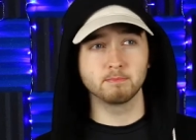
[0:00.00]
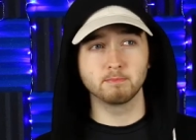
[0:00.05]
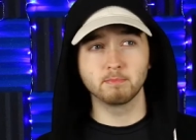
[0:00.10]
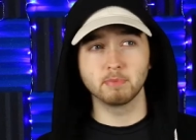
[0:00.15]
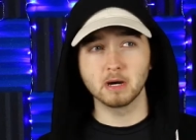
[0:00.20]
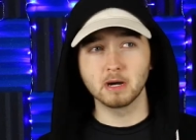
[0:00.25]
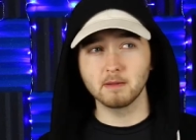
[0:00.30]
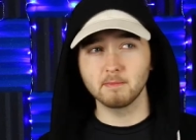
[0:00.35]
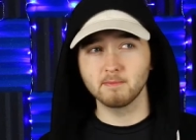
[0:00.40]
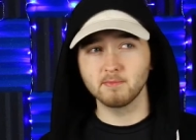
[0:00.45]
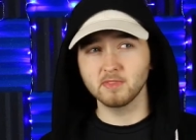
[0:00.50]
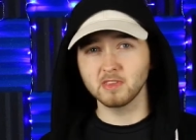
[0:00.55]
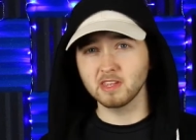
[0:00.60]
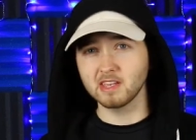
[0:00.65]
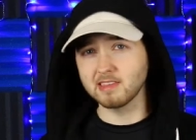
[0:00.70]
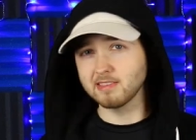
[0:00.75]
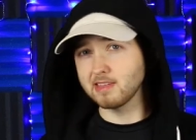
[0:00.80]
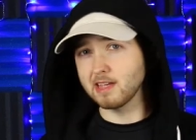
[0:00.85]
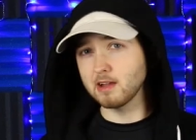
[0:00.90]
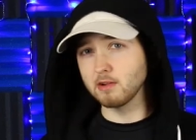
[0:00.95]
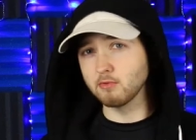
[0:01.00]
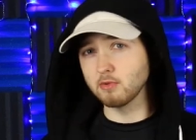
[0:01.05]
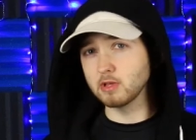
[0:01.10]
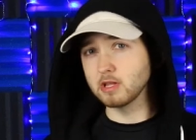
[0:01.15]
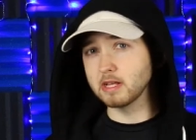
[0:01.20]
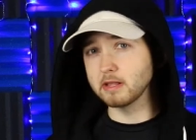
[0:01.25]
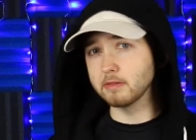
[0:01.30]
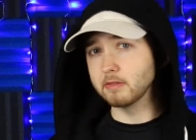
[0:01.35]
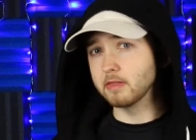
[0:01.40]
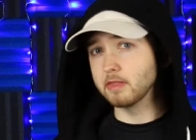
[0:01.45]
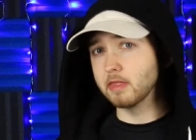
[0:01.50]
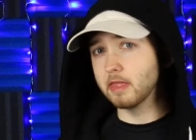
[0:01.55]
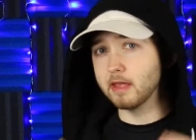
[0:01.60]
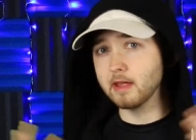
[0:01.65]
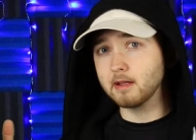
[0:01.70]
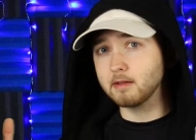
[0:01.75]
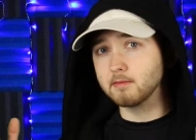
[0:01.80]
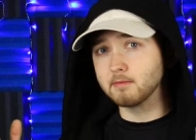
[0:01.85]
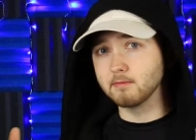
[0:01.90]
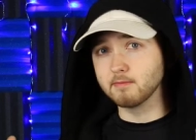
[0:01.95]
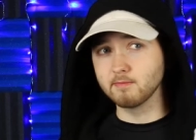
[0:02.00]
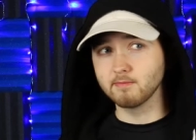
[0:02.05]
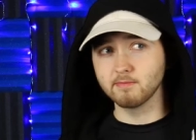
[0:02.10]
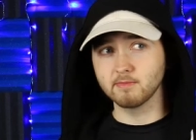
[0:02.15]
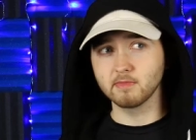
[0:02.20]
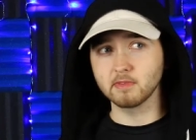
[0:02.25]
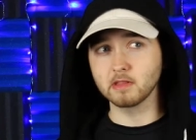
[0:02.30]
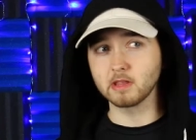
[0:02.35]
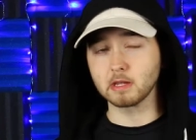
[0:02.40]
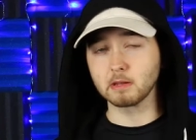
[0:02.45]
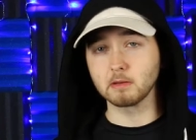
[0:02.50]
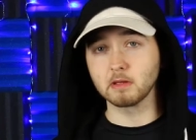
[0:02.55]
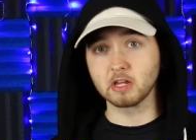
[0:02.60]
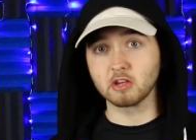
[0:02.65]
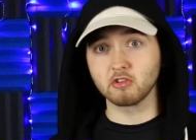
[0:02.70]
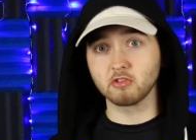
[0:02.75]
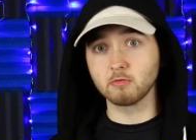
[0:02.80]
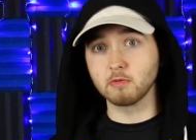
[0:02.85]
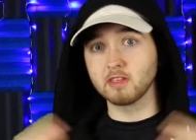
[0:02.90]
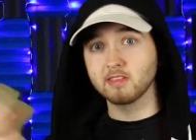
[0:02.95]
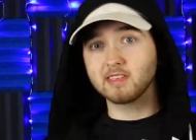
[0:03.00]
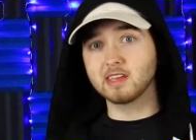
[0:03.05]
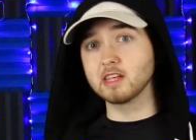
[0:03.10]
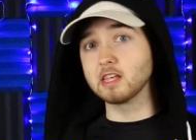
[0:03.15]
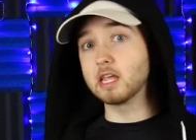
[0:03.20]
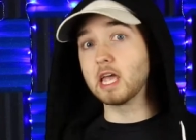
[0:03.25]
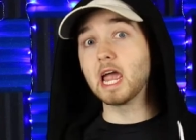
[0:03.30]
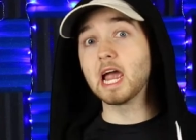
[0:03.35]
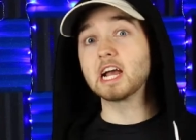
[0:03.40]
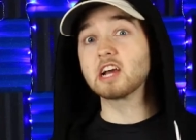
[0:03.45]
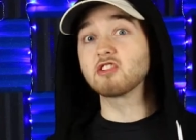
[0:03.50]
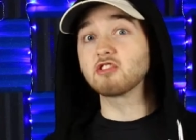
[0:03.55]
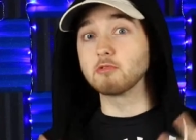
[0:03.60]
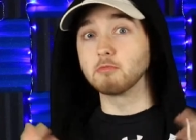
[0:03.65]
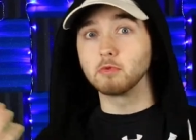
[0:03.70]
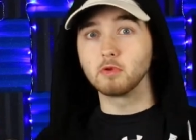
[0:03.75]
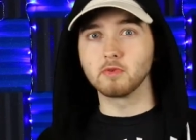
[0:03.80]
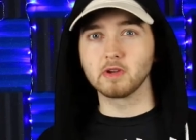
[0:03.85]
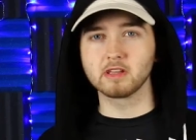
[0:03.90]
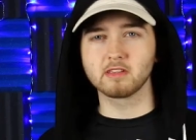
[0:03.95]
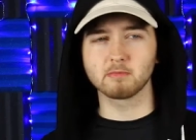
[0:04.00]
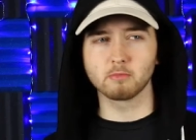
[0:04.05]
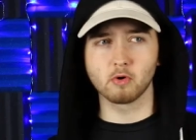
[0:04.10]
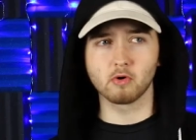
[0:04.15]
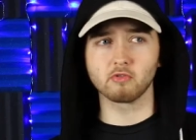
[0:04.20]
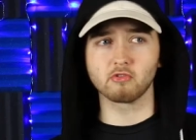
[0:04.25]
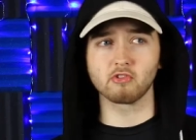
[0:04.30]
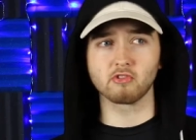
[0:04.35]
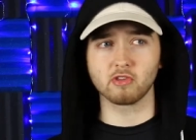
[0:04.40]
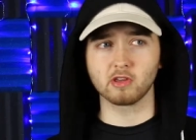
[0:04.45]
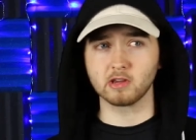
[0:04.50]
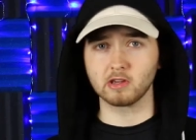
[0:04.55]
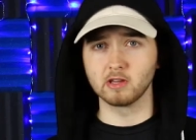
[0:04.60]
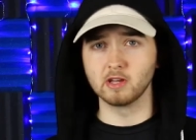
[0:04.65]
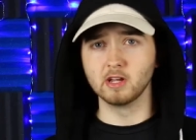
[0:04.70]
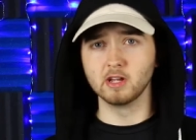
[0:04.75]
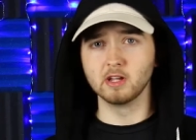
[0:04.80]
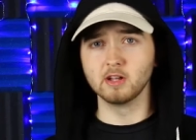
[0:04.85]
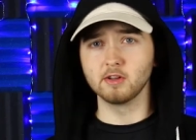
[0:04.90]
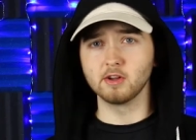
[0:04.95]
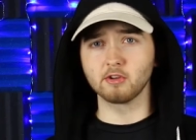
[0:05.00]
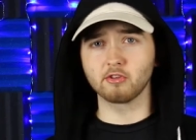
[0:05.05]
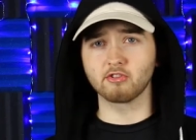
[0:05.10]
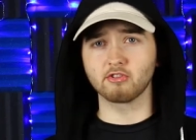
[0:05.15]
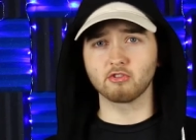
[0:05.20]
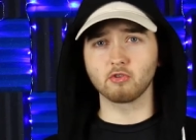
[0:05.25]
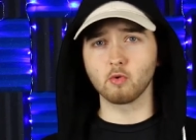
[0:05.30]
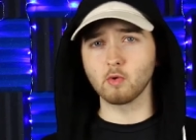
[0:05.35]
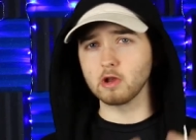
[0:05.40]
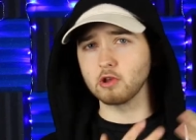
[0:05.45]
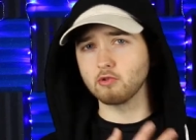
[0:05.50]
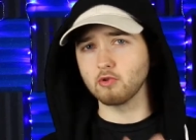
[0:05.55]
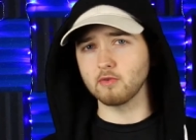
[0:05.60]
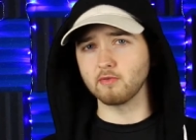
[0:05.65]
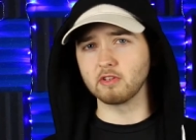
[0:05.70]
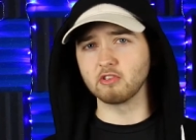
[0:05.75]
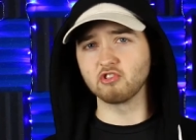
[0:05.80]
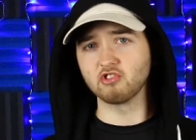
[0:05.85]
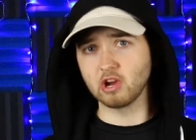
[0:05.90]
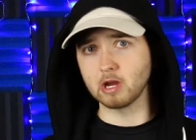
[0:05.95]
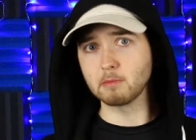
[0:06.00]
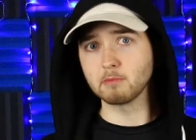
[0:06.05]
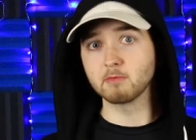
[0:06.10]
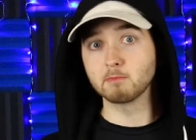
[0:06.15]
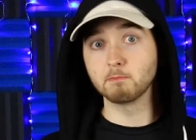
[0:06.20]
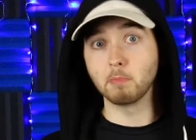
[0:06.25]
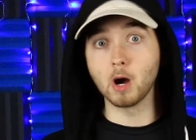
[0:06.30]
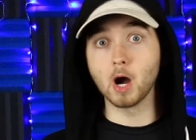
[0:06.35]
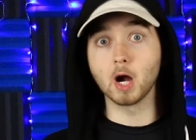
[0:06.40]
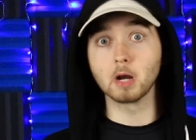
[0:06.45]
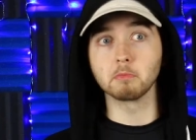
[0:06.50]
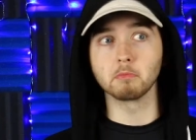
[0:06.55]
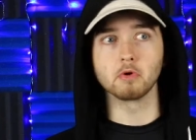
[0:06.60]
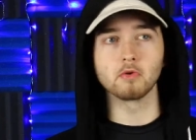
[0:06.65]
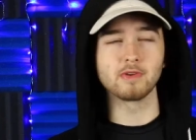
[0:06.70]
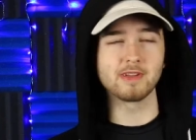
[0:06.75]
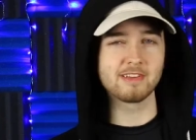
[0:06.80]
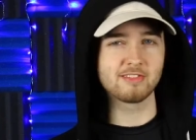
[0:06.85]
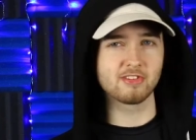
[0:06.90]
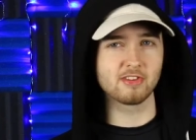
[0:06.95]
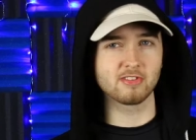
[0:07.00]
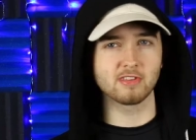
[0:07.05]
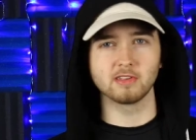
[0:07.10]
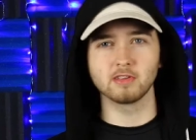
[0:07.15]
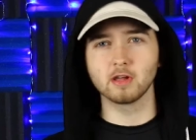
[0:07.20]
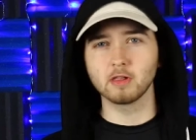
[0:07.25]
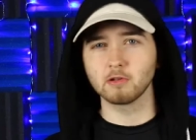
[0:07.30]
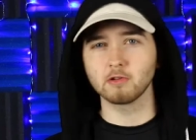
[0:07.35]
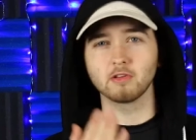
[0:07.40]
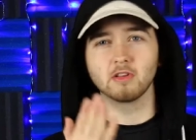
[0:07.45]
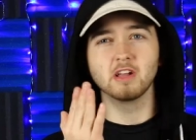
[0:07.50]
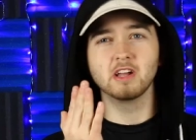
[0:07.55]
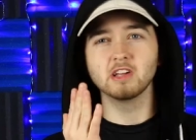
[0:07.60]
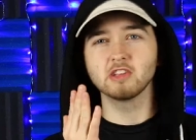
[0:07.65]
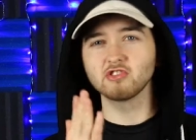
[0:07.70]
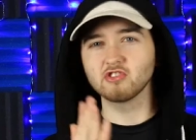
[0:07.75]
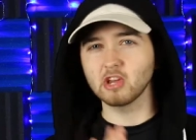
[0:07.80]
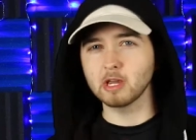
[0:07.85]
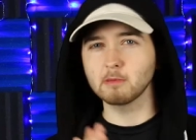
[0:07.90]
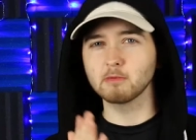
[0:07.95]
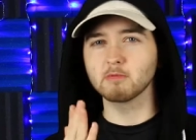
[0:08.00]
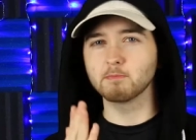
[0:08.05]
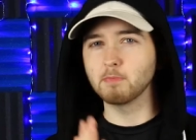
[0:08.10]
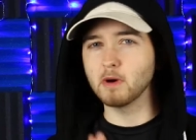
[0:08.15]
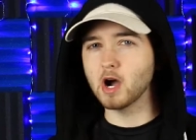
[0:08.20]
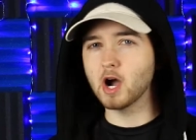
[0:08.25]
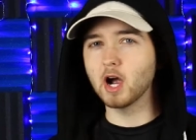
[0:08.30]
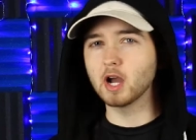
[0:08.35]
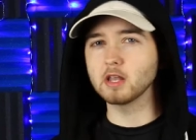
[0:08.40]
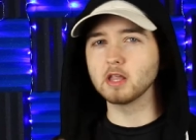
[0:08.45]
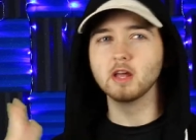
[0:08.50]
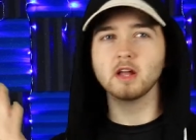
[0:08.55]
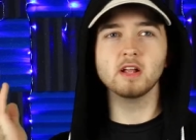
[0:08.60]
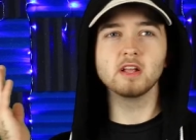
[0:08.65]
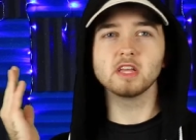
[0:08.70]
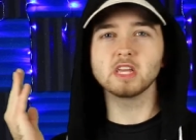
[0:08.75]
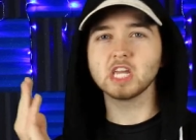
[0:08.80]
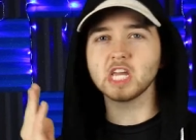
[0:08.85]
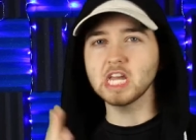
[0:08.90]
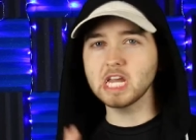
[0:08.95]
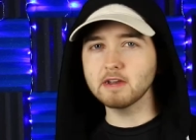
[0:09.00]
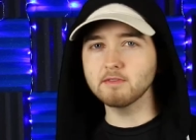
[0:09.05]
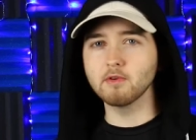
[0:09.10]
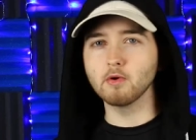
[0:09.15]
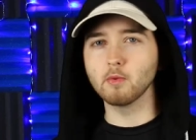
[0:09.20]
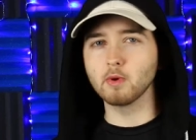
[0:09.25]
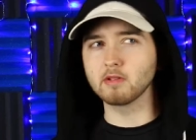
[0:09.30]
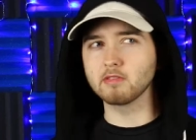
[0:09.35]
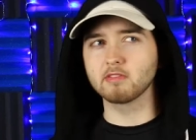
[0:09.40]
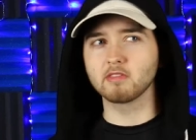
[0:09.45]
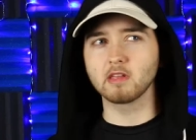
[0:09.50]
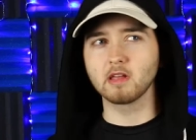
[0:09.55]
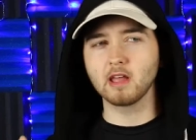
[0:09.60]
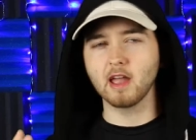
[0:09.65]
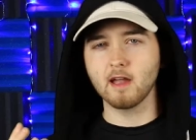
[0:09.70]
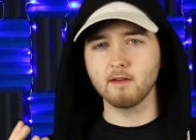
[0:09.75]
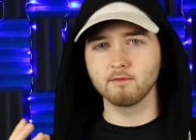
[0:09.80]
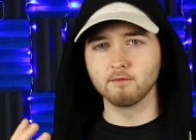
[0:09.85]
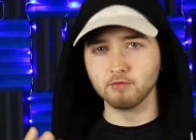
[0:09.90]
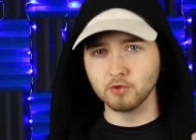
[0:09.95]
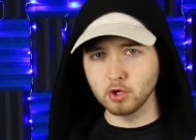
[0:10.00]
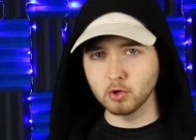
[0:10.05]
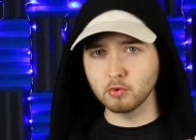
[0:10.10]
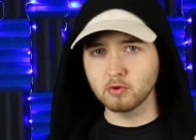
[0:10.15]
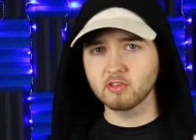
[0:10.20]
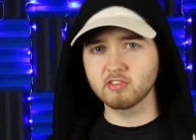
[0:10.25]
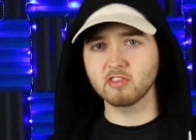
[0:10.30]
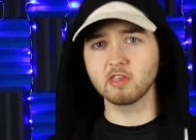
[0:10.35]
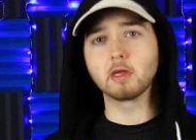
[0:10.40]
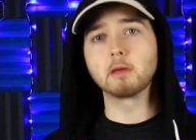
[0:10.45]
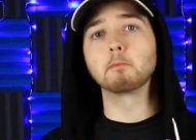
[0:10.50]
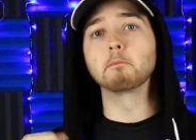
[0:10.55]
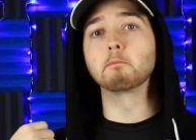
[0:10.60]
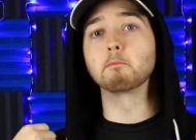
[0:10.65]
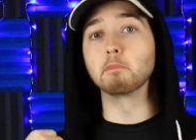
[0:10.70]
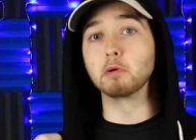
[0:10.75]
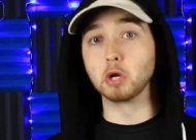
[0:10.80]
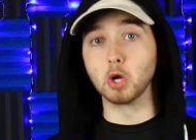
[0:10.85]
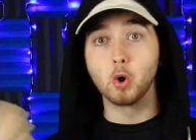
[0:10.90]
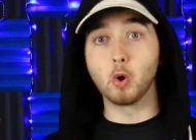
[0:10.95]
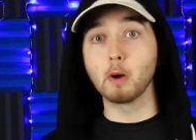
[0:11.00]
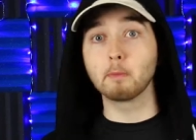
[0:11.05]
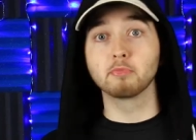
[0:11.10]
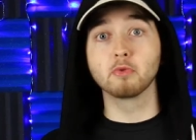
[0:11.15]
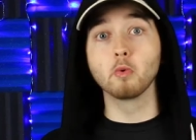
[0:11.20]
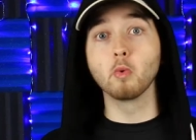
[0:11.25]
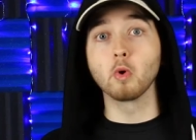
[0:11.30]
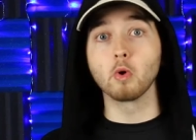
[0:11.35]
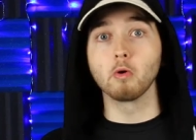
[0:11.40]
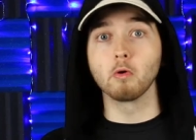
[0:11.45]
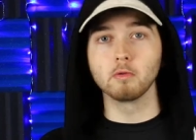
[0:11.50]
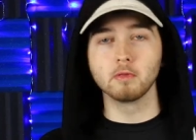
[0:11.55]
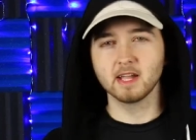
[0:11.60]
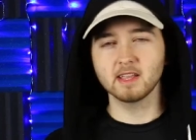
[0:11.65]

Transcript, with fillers: But it's not really that, like, it's not an action movie. It's more just, like, a story-driven James Bond movie. It's just another James Bond, evil wants to have nukes and blow up the world.